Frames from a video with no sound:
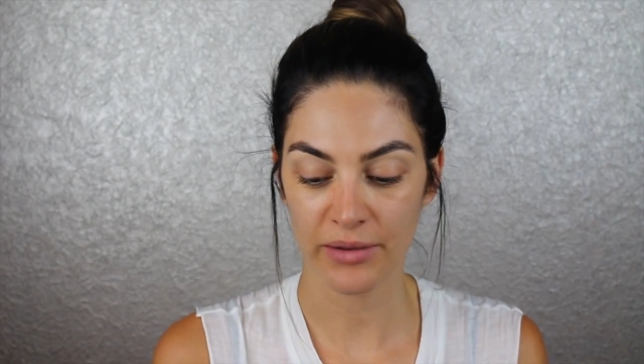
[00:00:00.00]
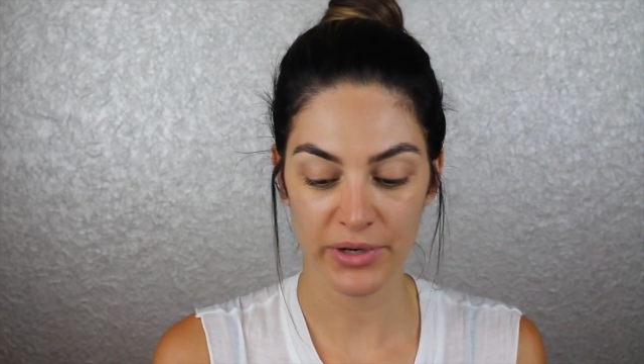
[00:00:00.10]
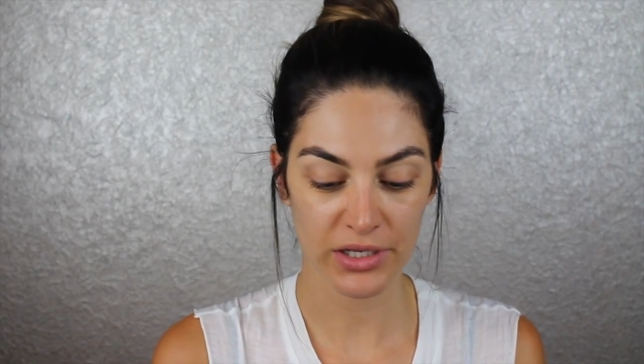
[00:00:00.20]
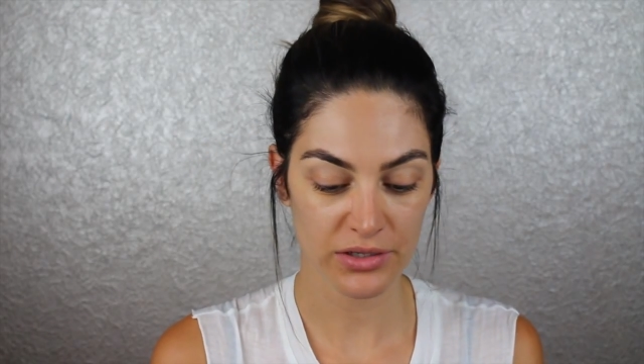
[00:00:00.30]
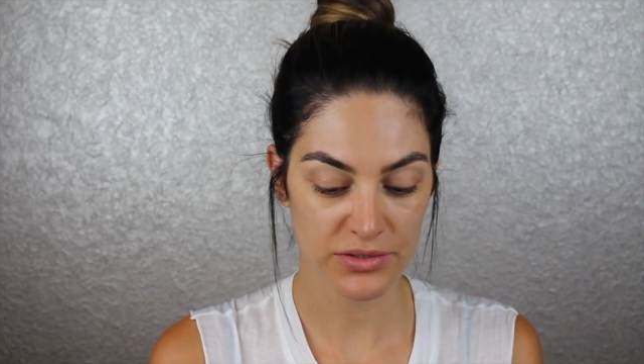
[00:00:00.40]
then I'm
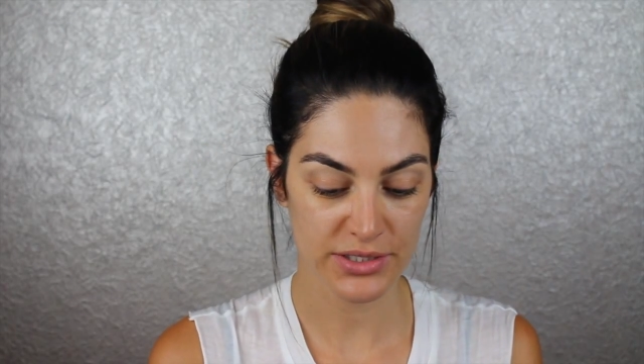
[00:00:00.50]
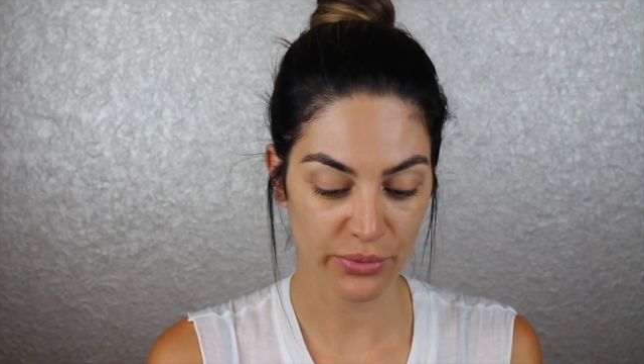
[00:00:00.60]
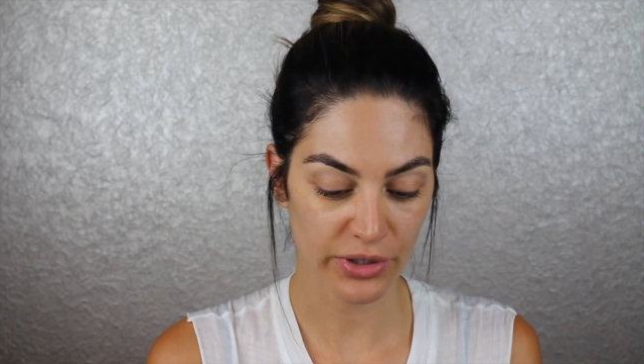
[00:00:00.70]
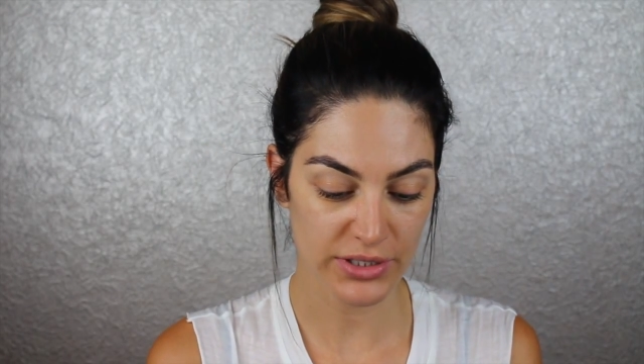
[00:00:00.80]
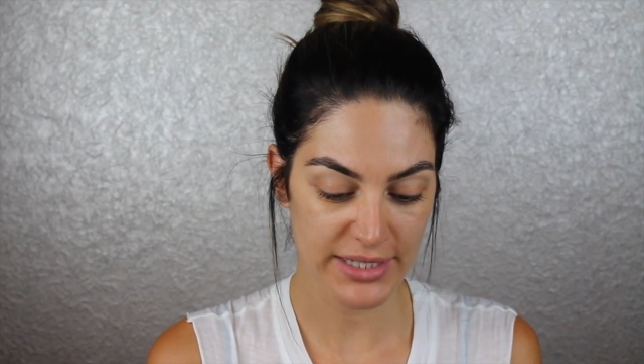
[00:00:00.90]
going to use the
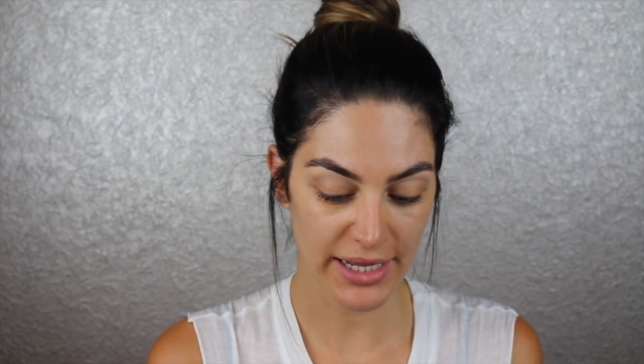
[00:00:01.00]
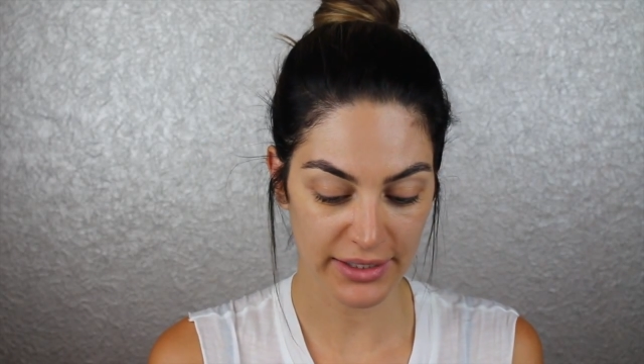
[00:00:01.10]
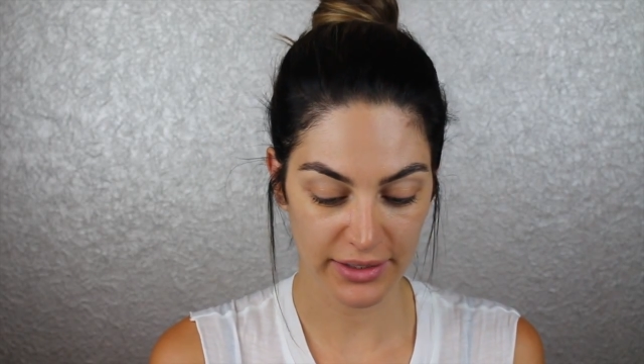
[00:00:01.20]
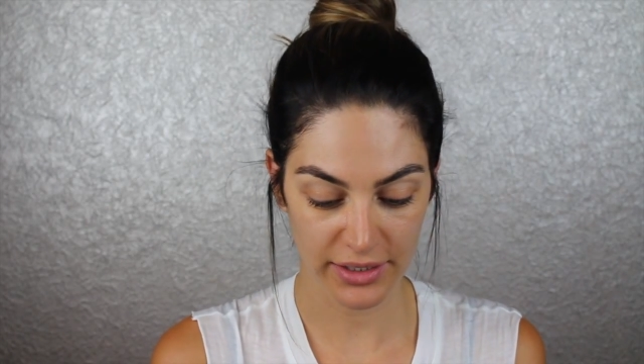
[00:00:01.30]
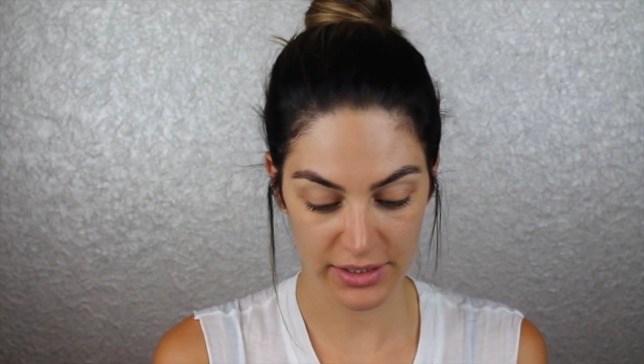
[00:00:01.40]
Real
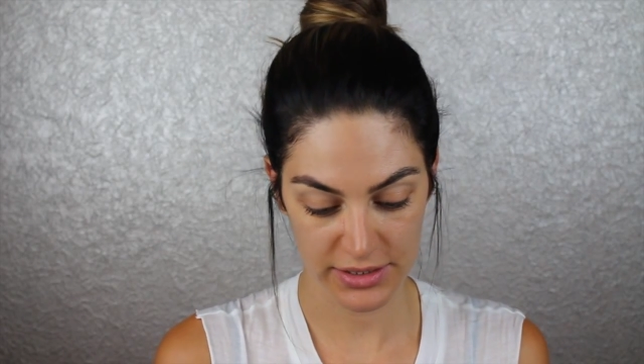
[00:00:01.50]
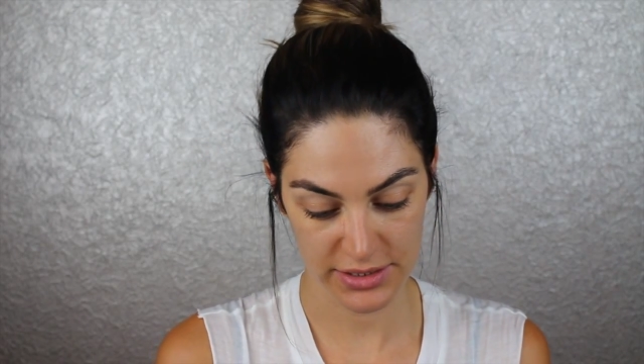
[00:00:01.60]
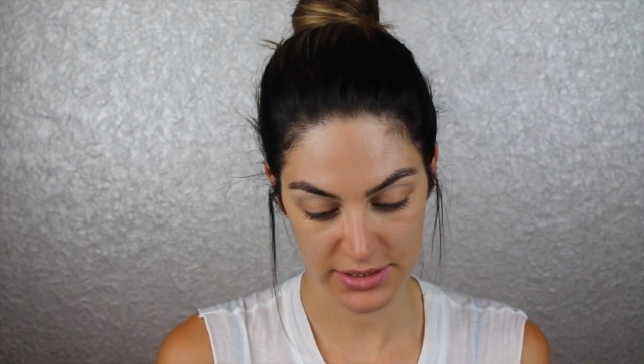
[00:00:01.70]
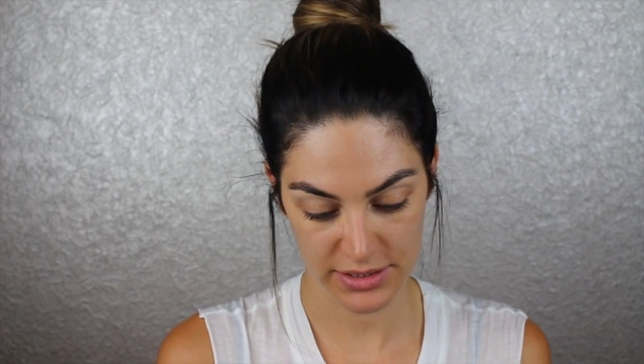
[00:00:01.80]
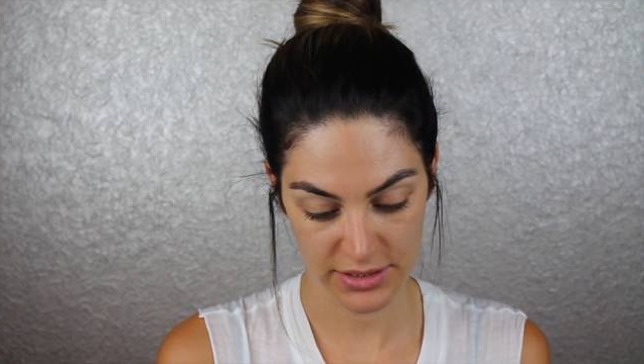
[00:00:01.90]

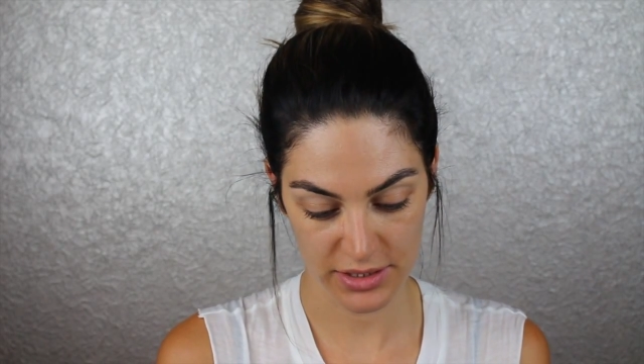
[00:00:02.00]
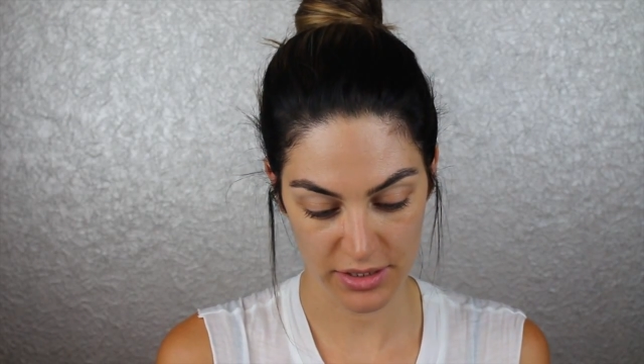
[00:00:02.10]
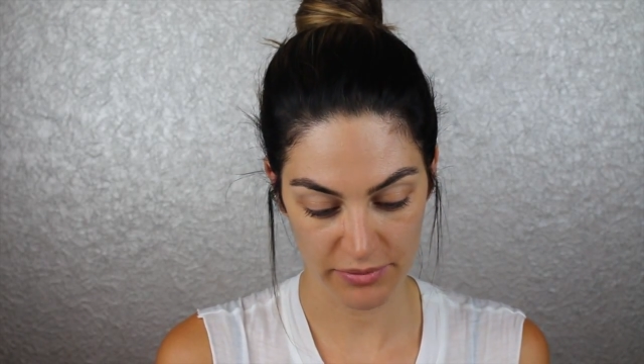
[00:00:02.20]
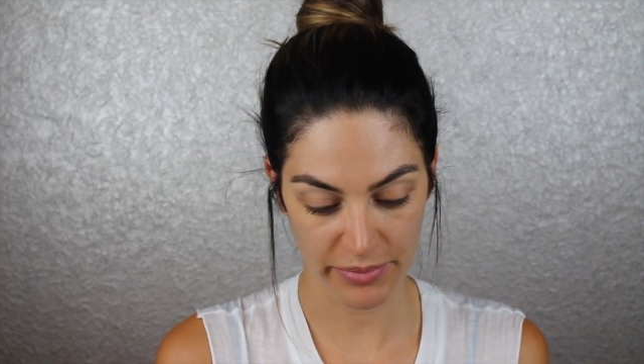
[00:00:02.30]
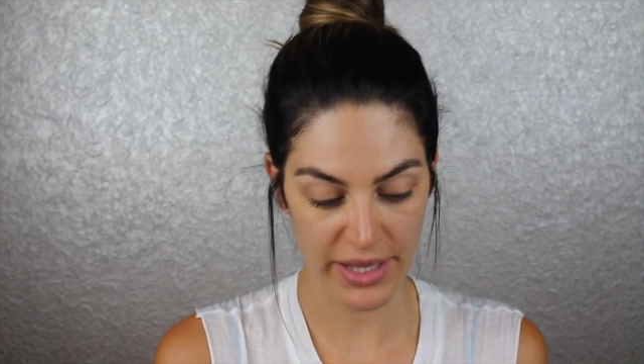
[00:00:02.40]
Techniques
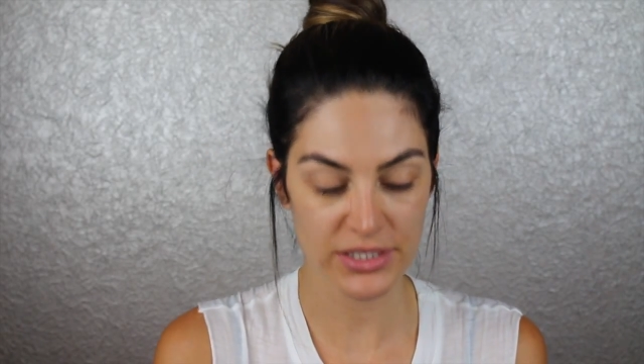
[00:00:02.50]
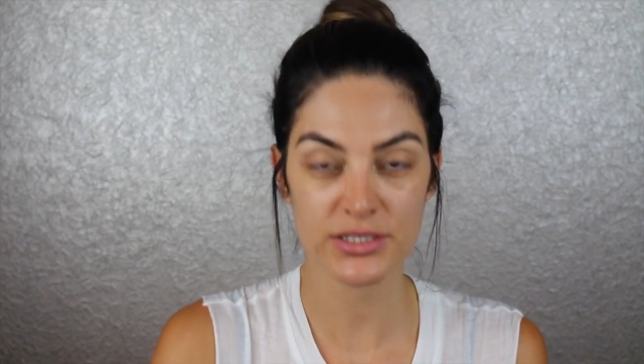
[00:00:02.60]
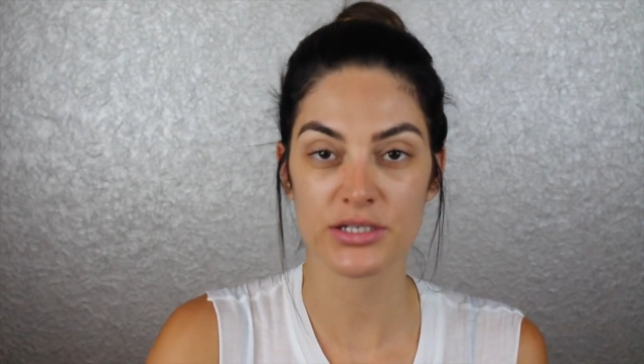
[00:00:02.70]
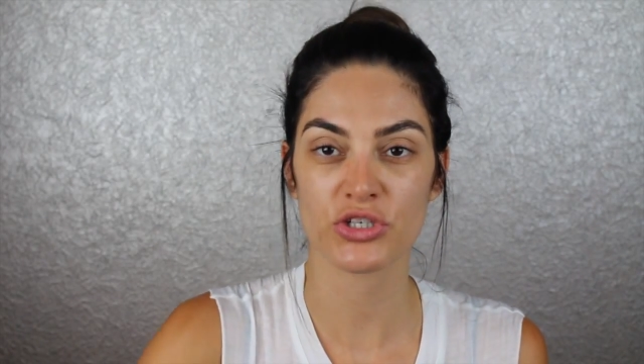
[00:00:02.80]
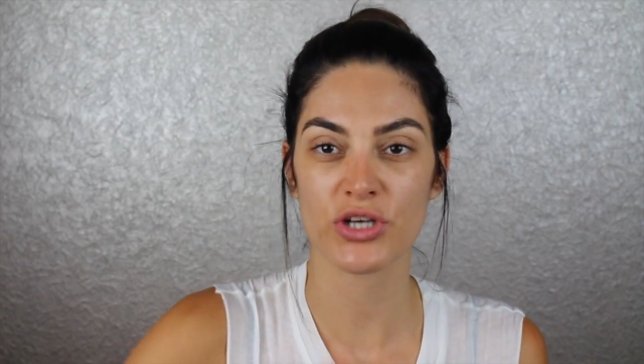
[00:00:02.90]

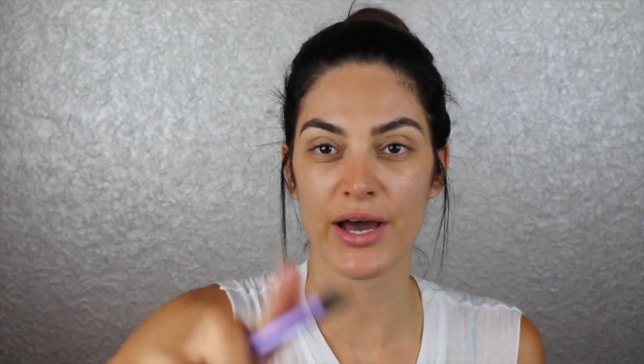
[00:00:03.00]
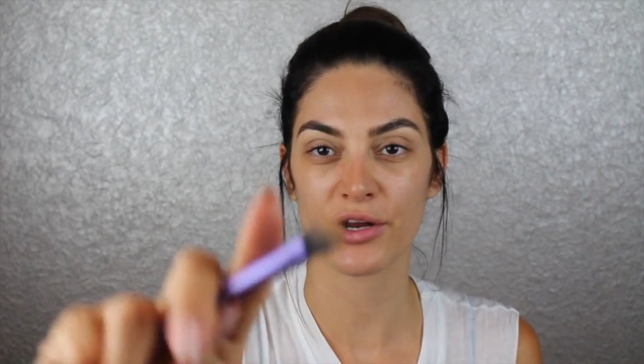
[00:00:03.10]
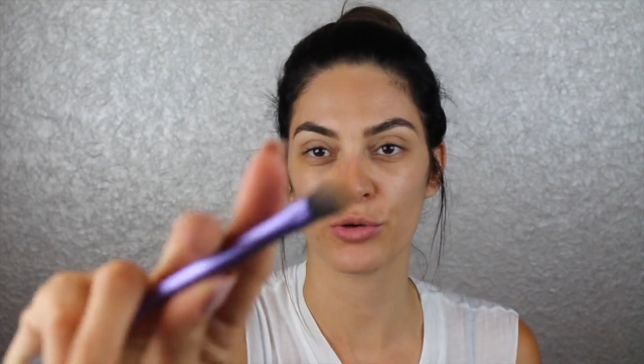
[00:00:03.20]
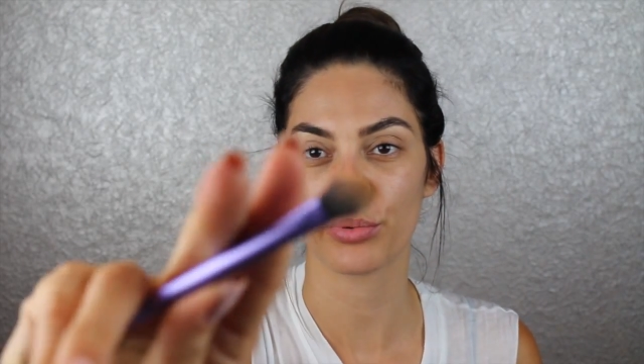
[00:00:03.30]
Base Shadow